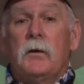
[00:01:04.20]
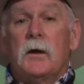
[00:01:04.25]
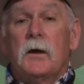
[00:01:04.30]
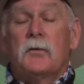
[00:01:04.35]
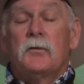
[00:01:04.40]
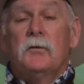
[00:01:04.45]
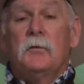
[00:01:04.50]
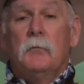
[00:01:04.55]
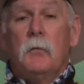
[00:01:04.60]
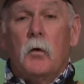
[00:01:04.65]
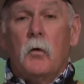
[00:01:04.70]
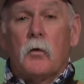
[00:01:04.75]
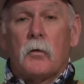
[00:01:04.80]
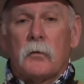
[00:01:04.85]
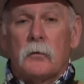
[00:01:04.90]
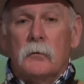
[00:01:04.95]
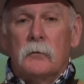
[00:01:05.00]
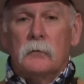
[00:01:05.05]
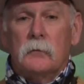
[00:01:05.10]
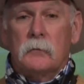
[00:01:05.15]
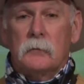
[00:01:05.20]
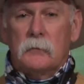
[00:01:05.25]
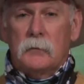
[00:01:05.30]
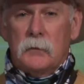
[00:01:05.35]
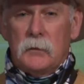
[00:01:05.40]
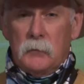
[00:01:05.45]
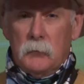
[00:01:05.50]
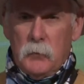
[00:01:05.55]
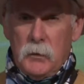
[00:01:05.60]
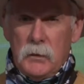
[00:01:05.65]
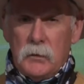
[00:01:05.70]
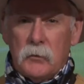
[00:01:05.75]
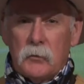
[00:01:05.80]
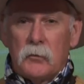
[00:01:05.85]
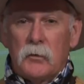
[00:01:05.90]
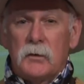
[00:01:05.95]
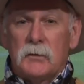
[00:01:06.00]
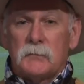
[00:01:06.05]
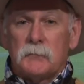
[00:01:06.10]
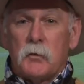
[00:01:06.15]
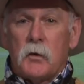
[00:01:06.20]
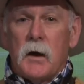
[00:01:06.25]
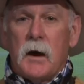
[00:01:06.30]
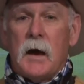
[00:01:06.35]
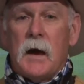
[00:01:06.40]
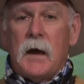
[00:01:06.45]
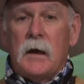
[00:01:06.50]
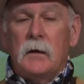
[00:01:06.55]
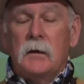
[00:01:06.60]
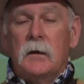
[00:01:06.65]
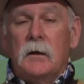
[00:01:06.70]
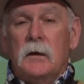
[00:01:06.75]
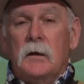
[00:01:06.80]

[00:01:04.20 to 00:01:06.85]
nothing more than to make her his bride,